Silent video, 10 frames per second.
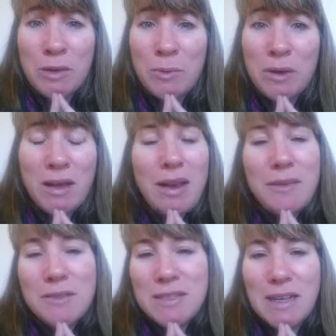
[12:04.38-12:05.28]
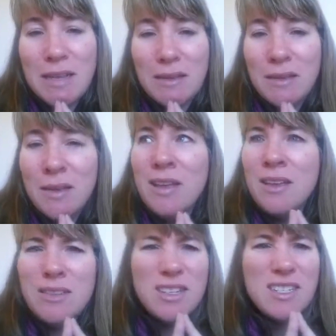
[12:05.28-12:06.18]
you, but I love seeing
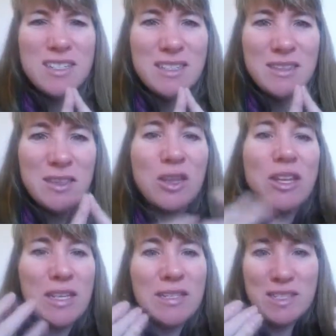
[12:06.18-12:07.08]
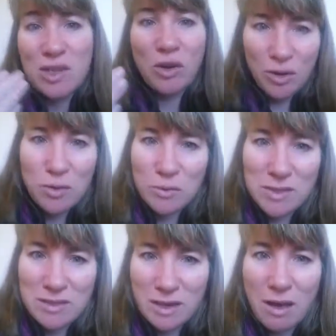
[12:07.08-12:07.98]
not just the historical
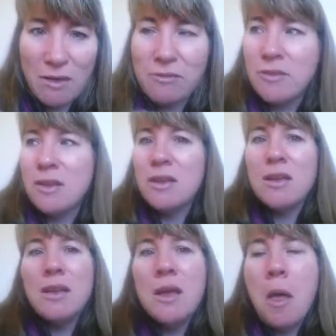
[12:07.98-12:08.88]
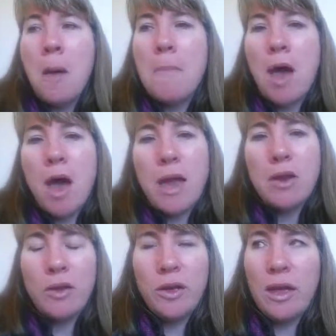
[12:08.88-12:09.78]
stuff, but I
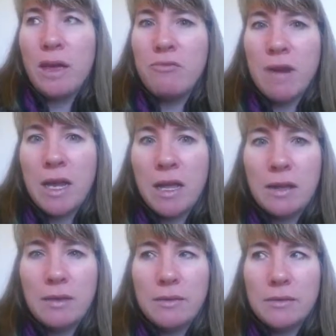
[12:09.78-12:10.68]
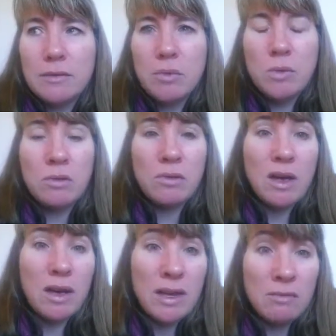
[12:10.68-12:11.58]
know
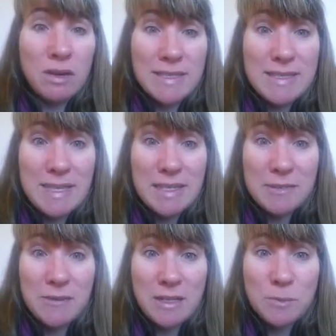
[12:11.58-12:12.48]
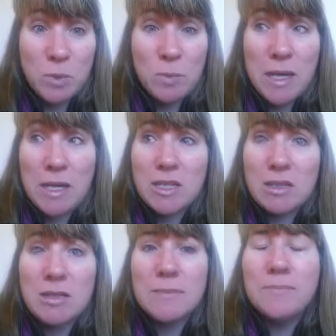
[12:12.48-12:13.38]
I now run 6 Facebook
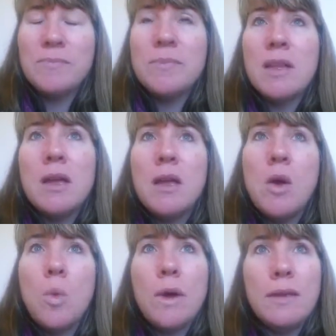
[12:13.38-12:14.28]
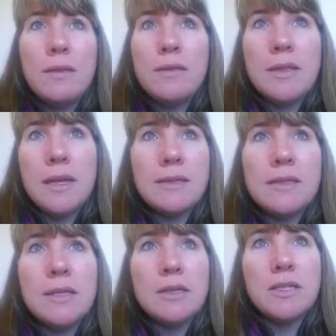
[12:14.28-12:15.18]
pages. One of the
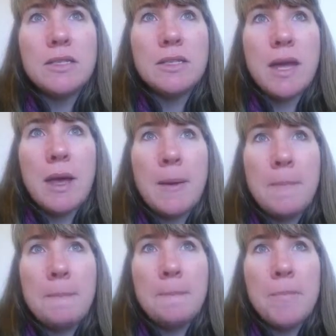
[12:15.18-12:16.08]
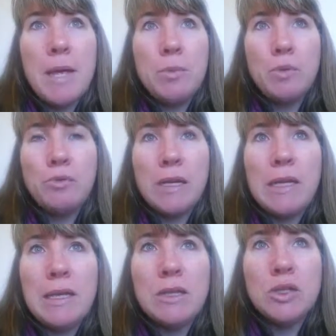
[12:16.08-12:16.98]
things that people
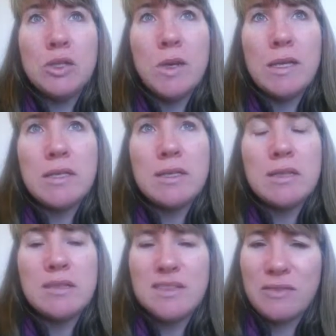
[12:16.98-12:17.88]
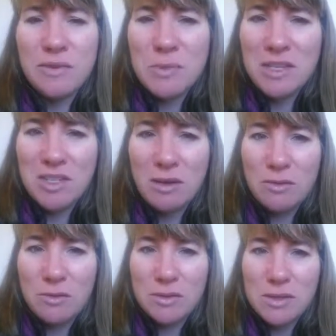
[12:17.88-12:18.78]
really enjoy is stuff from their
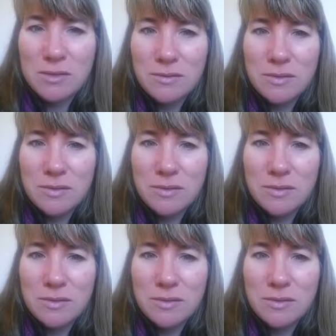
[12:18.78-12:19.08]
childhood,